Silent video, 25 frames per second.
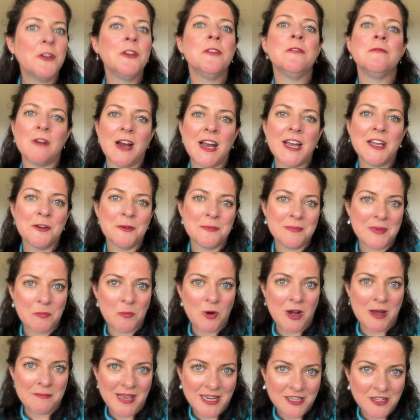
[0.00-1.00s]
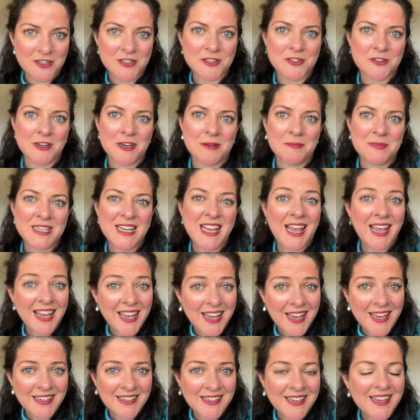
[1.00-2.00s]
you write your memoir manuscript,
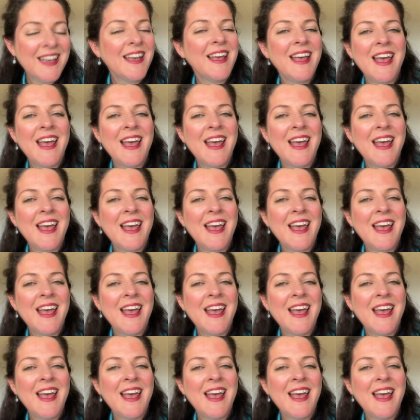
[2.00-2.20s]
and